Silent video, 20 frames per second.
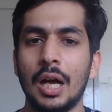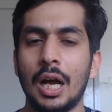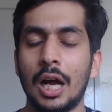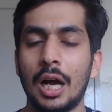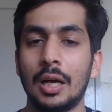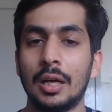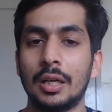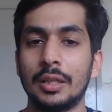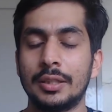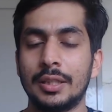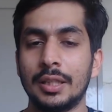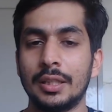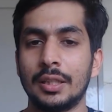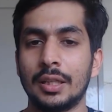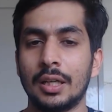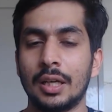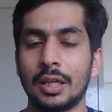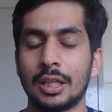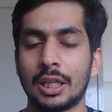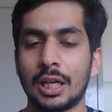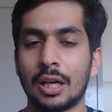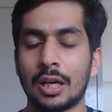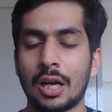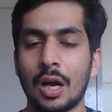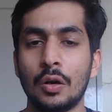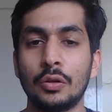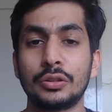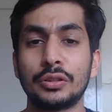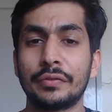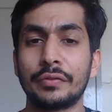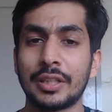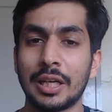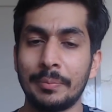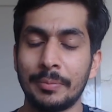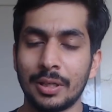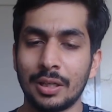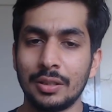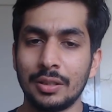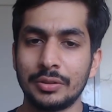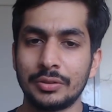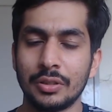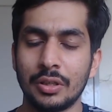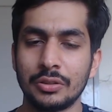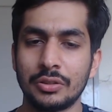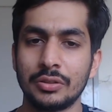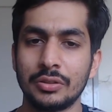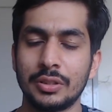then Accounts of Chemical Research